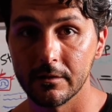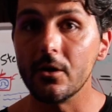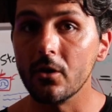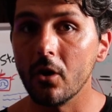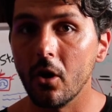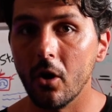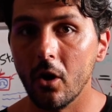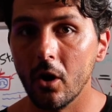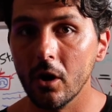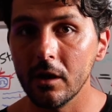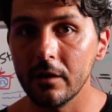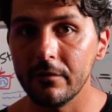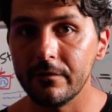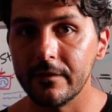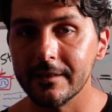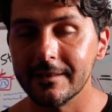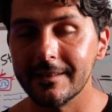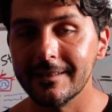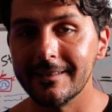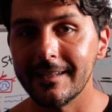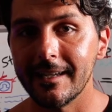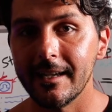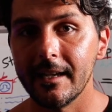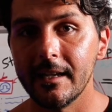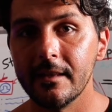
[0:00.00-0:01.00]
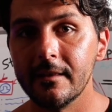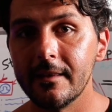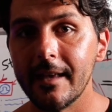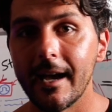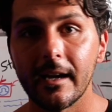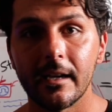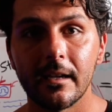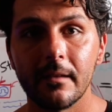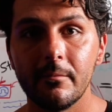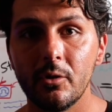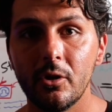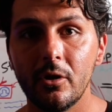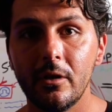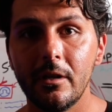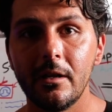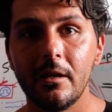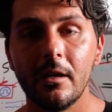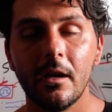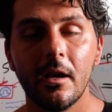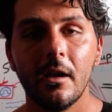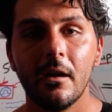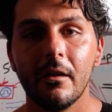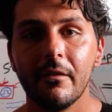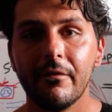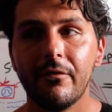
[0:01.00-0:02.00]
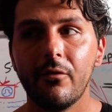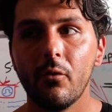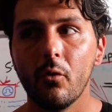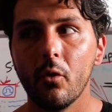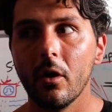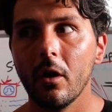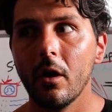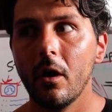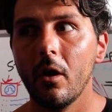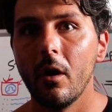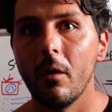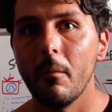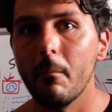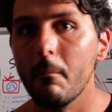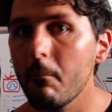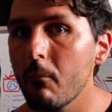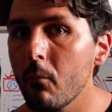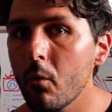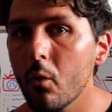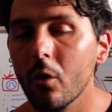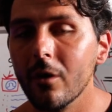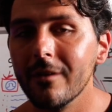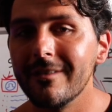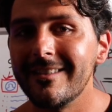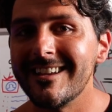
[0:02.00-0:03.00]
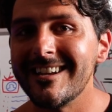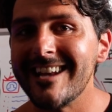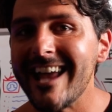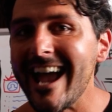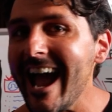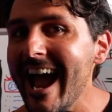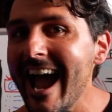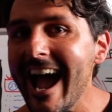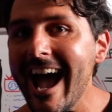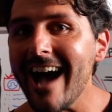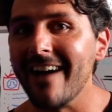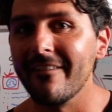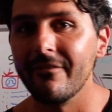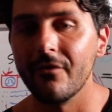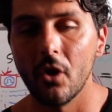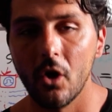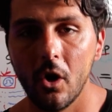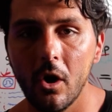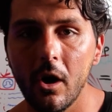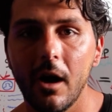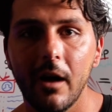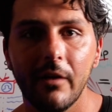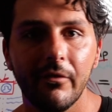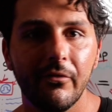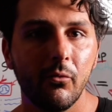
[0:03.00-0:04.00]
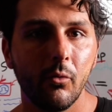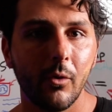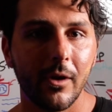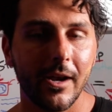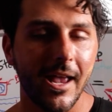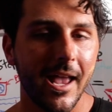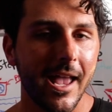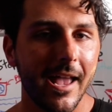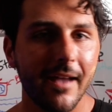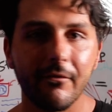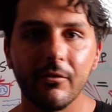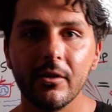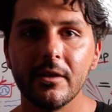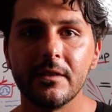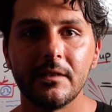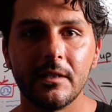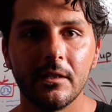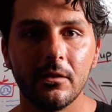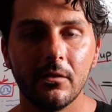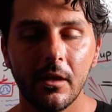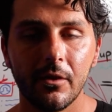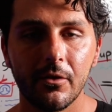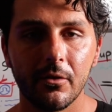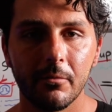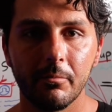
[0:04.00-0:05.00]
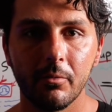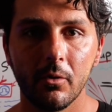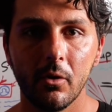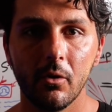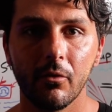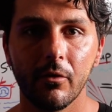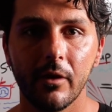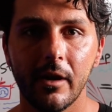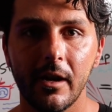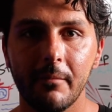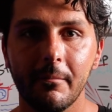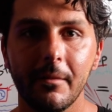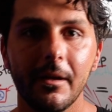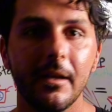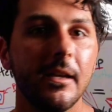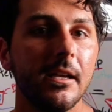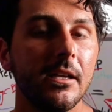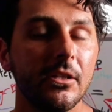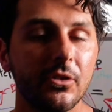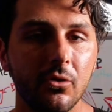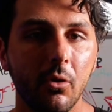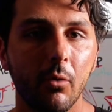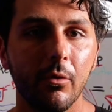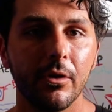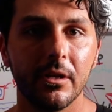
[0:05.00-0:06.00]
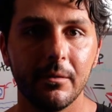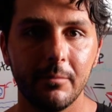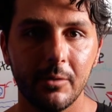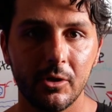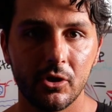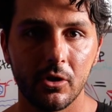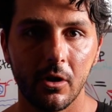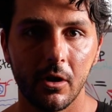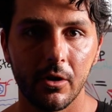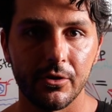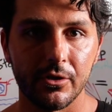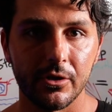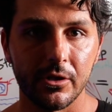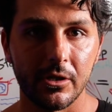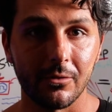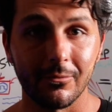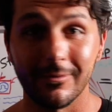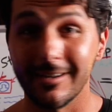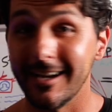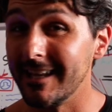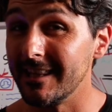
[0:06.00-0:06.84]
And all of this is in that community for more than half off what every single other program is going to be charging you.